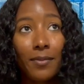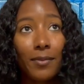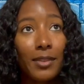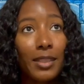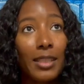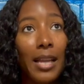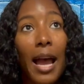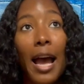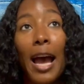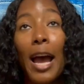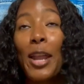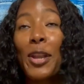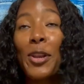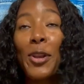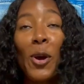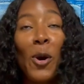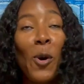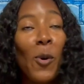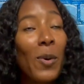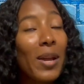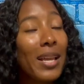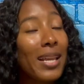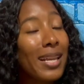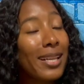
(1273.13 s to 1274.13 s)
I
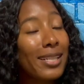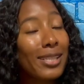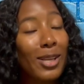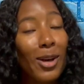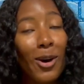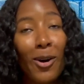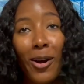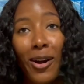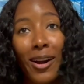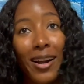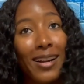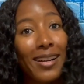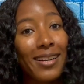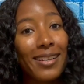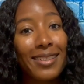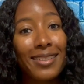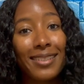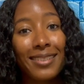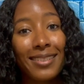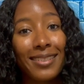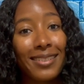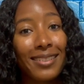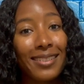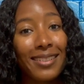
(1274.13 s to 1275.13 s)
know it gets hard.
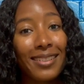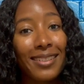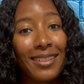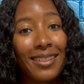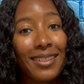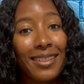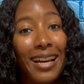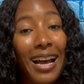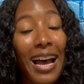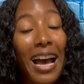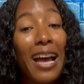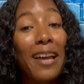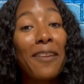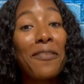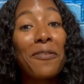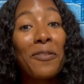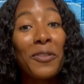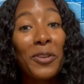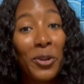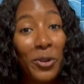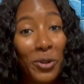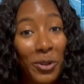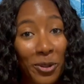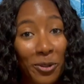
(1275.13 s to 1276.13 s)
I
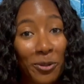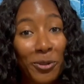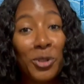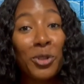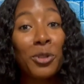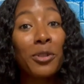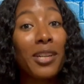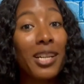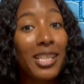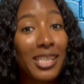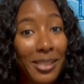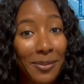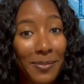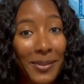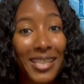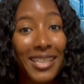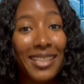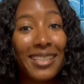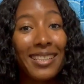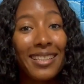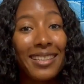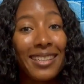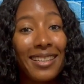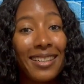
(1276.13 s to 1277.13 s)
feel you. Trust
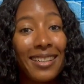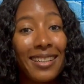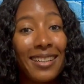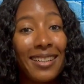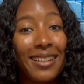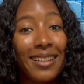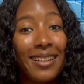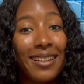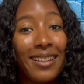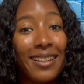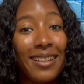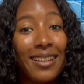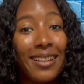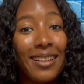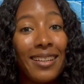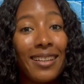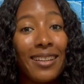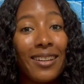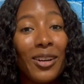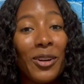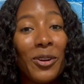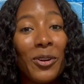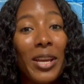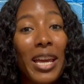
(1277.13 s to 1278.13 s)
me.
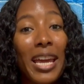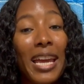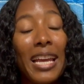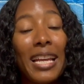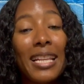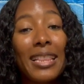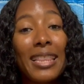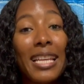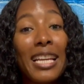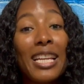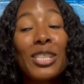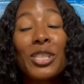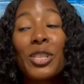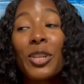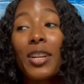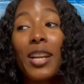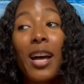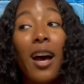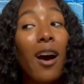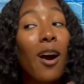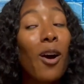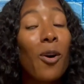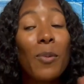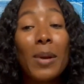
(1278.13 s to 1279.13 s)
Okay? Things are
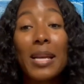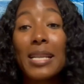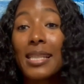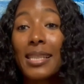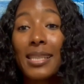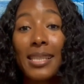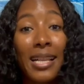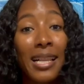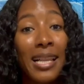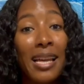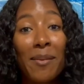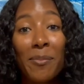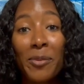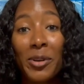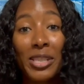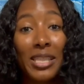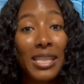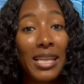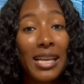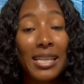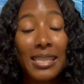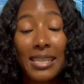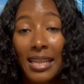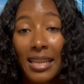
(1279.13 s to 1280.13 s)
not always as glamorous
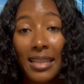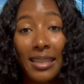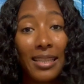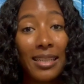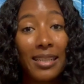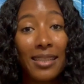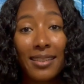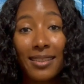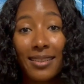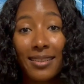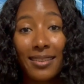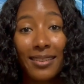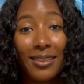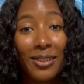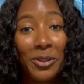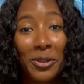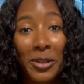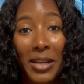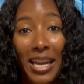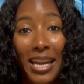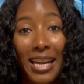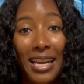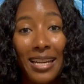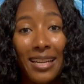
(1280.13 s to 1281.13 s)
as they look.
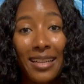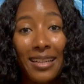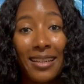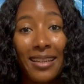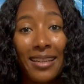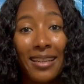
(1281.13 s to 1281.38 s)
Okay?